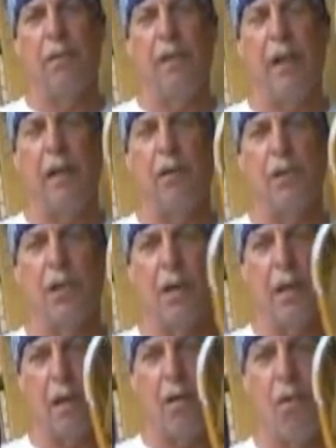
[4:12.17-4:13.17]
videos on
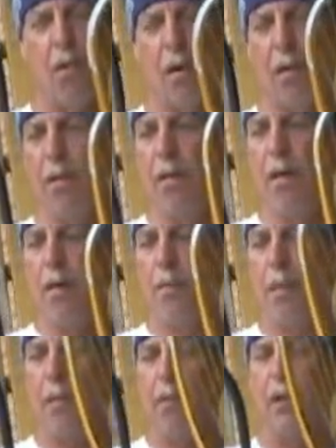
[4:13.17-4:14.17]
the court,
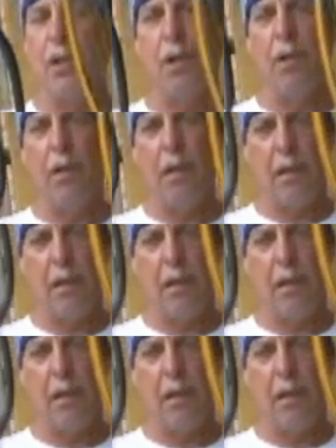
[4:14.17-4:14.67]
but I want to show you the